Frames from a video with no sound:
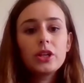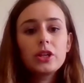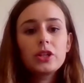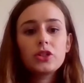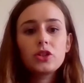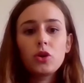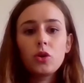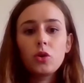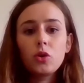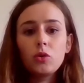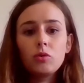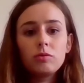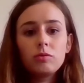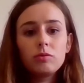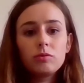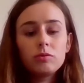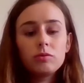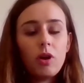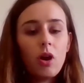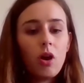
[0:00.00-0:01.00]
So
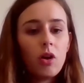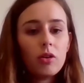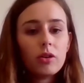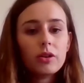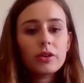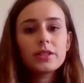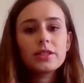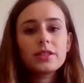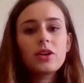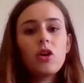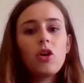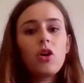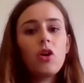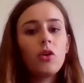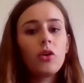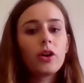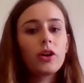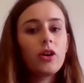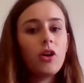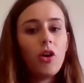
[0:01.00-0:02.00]
rocks
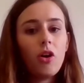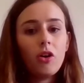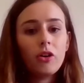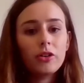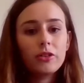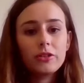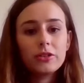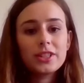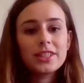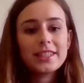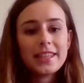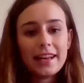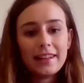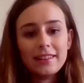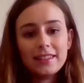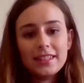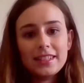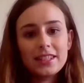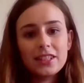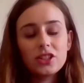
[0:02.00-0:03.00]
or coral
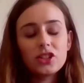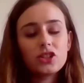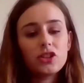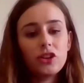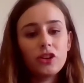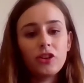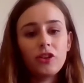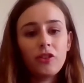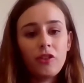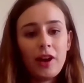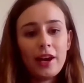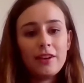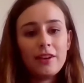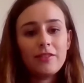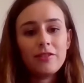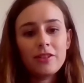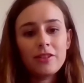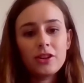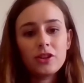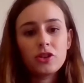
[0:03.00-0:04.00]
skeletons are
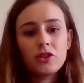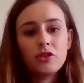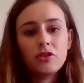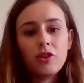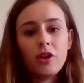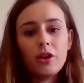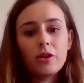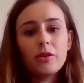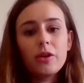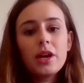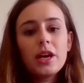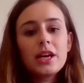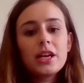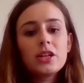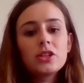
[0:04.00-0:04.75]
great for it to grow.